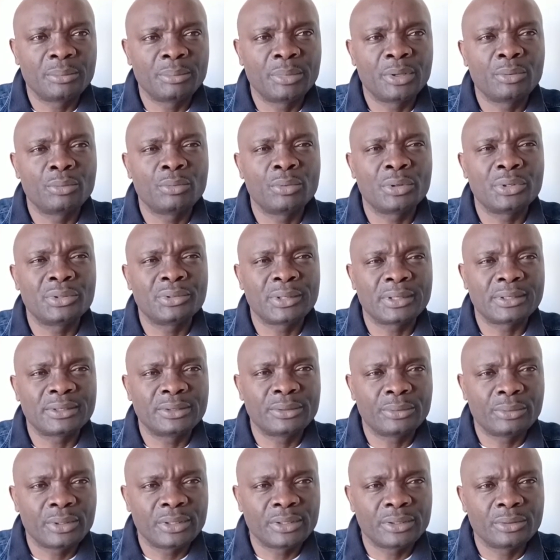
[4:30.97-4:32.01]
But what you are
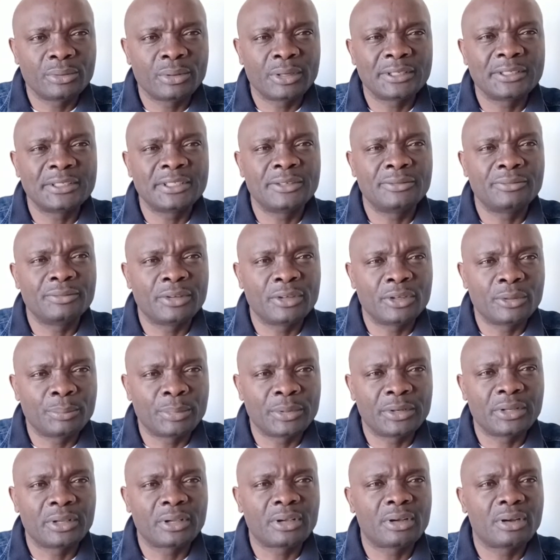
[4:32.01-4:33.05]
doing, you are developing
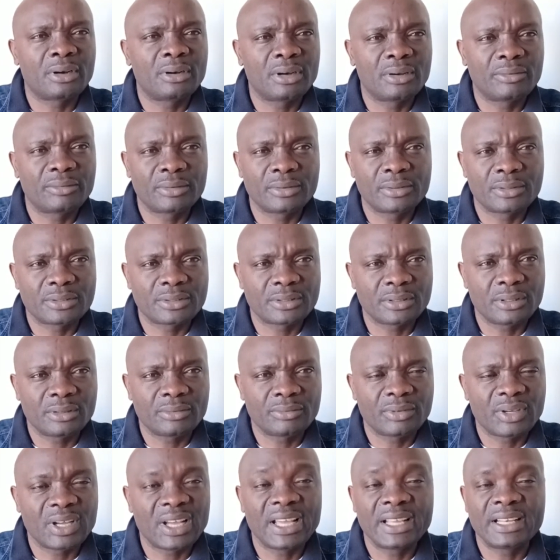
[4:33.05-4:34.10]
a career for yourself.
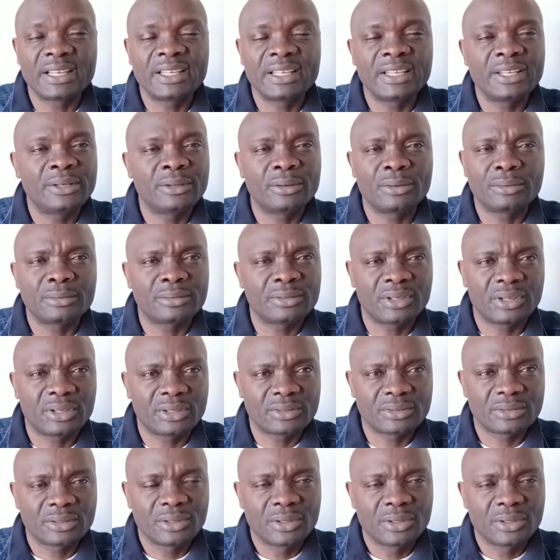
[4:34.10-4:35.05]
I did all that.